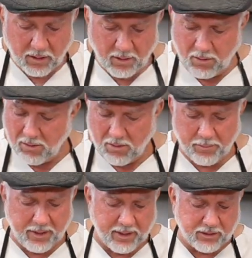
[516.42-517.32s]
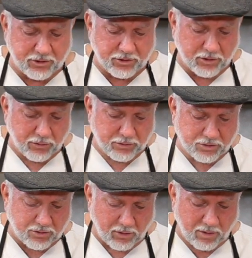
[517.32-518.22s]
Oh man, it's so
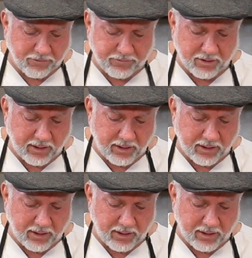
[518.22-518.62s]
soft